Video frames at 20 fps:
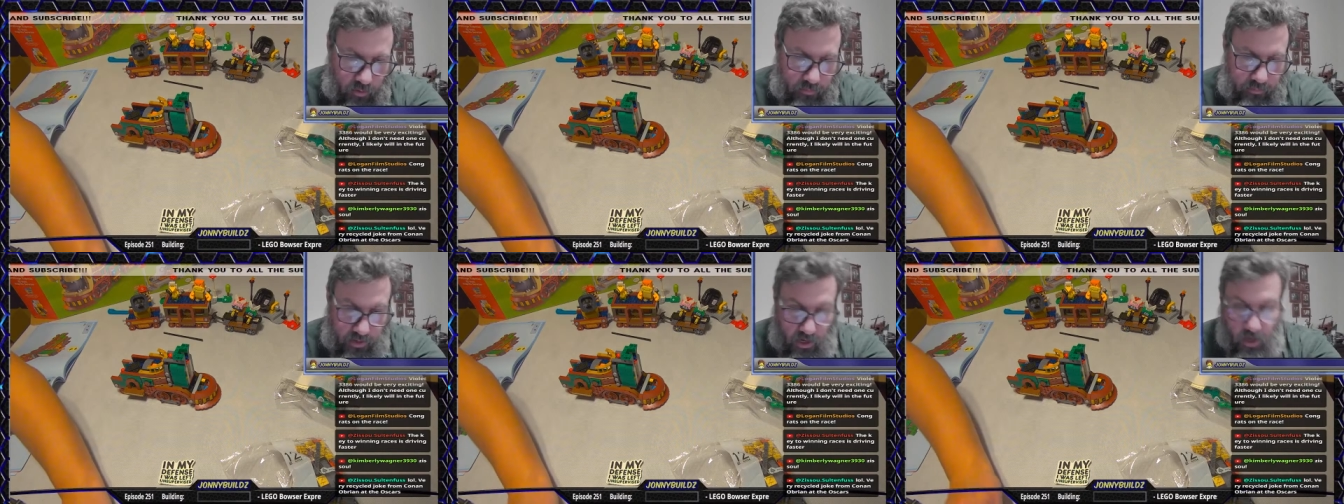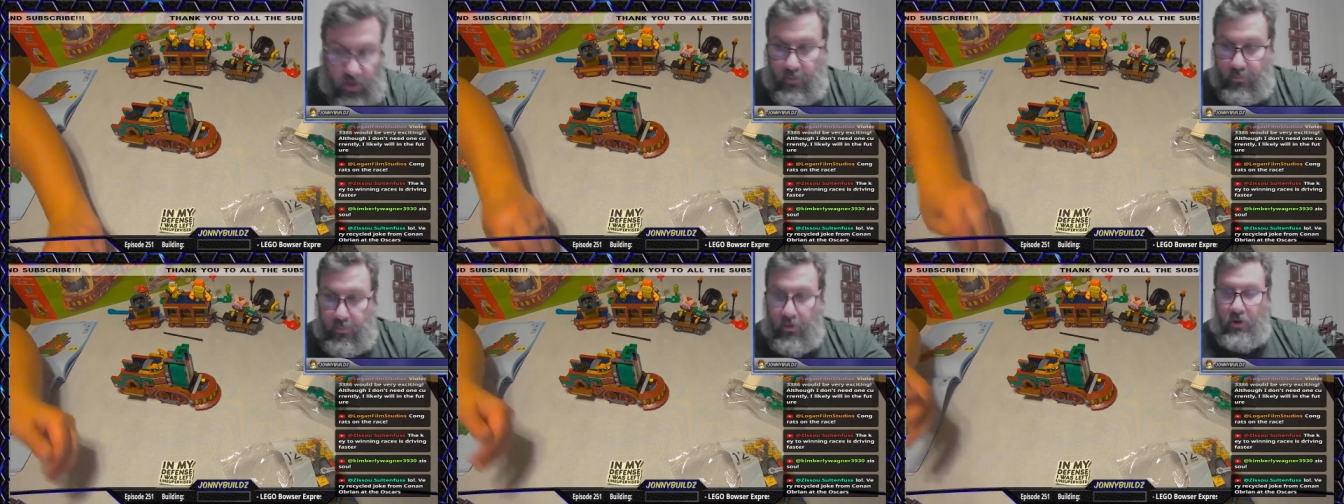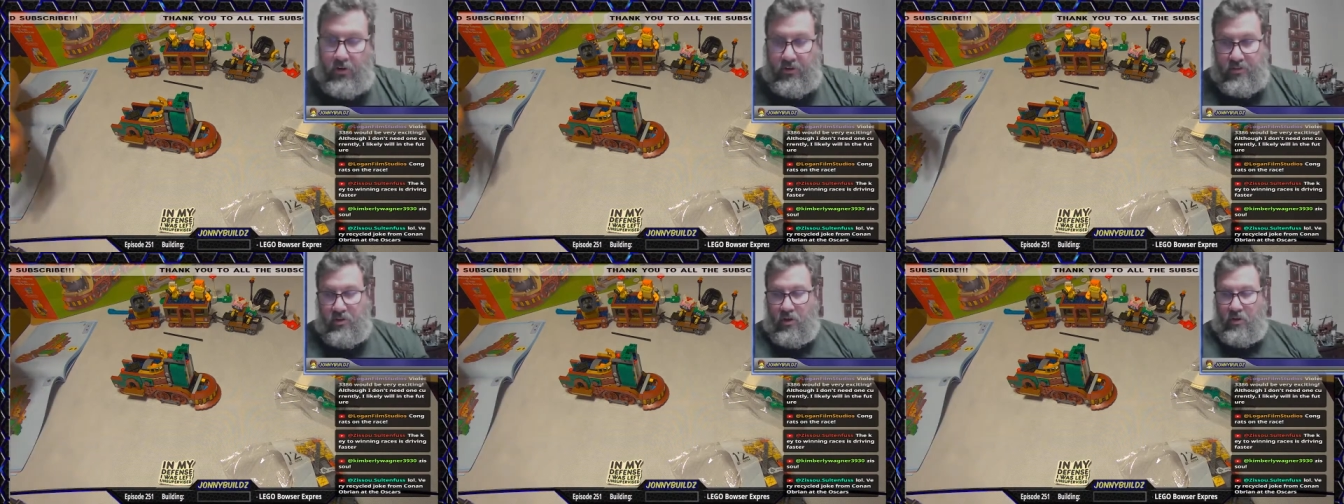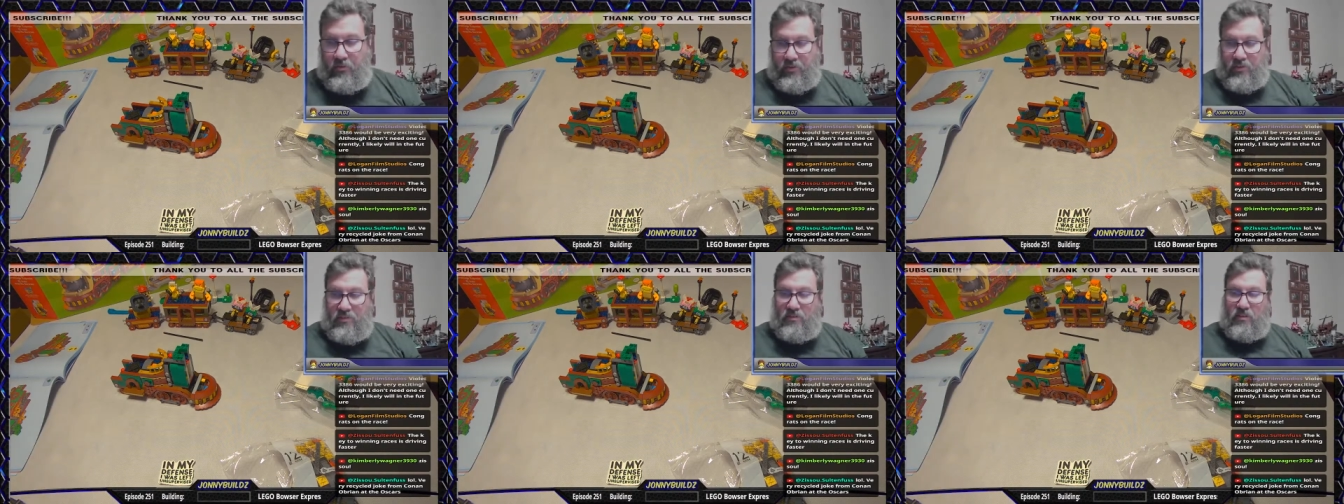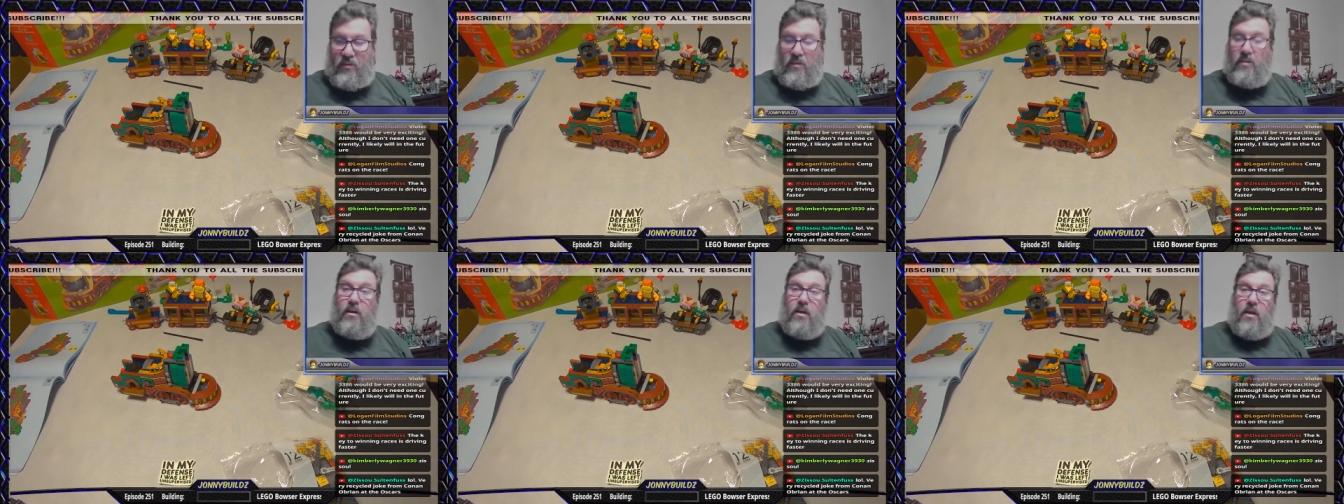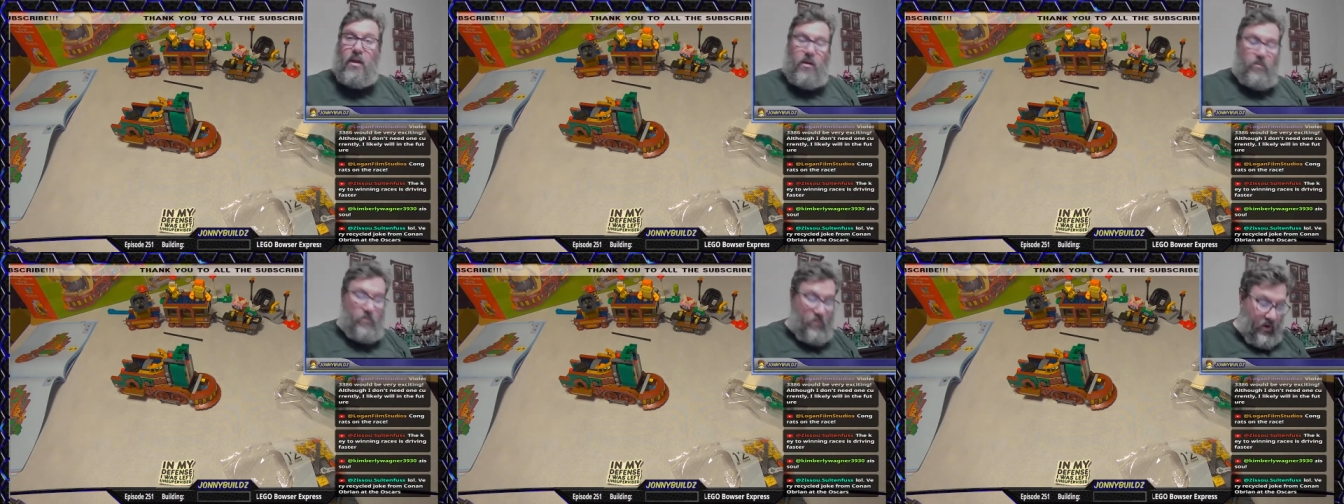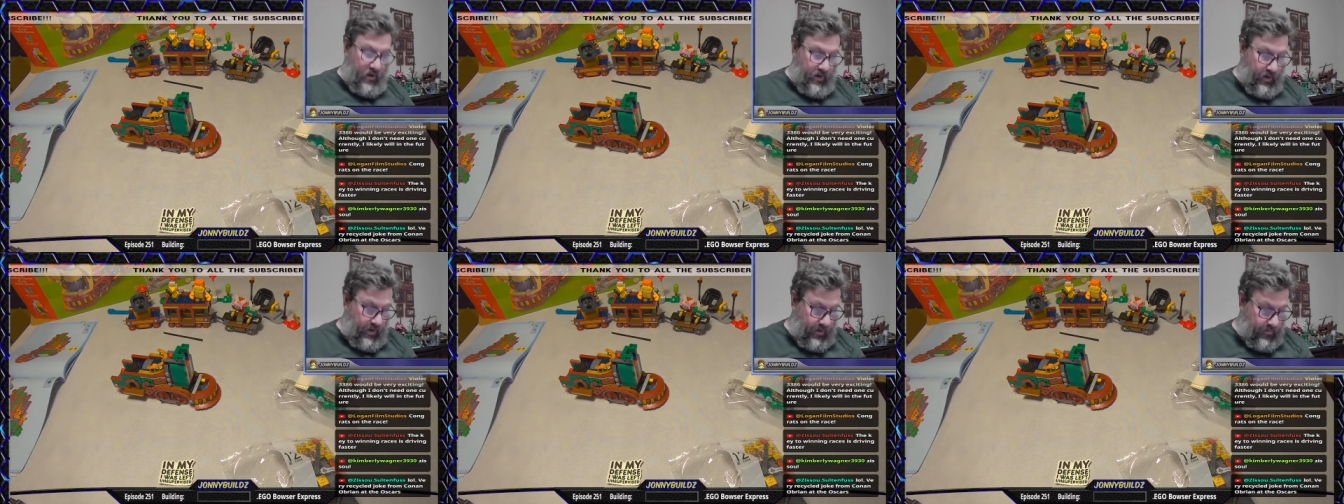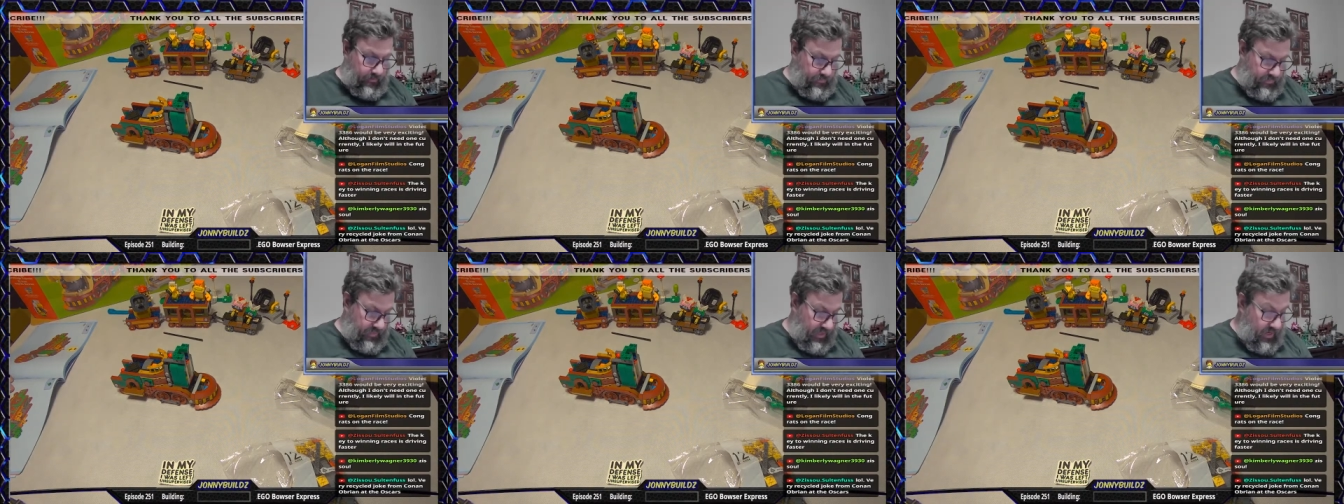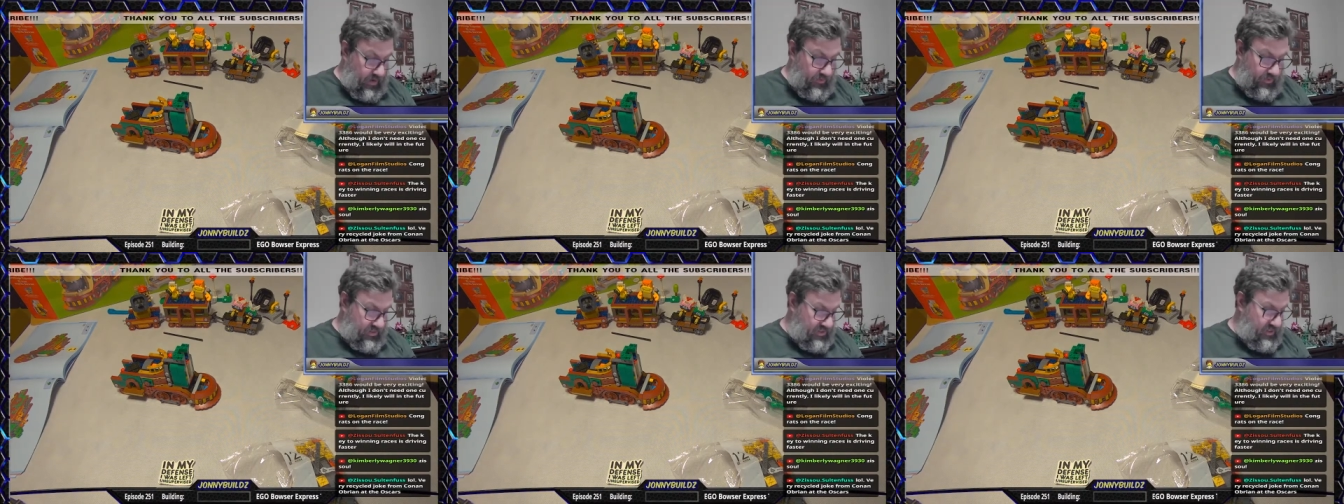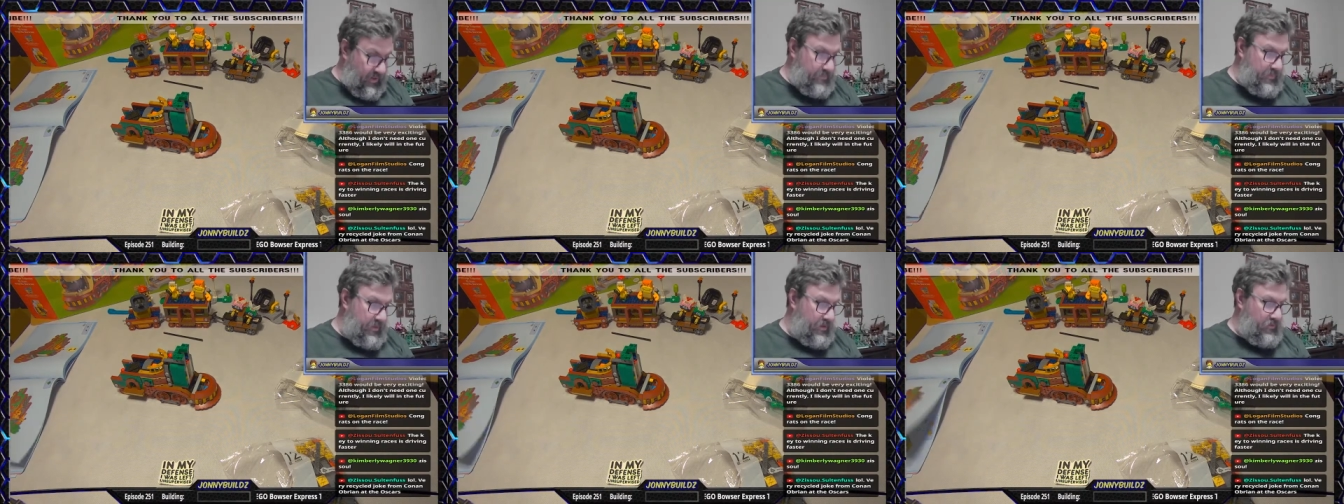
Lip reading: Miata parts, obviously. But they give us something,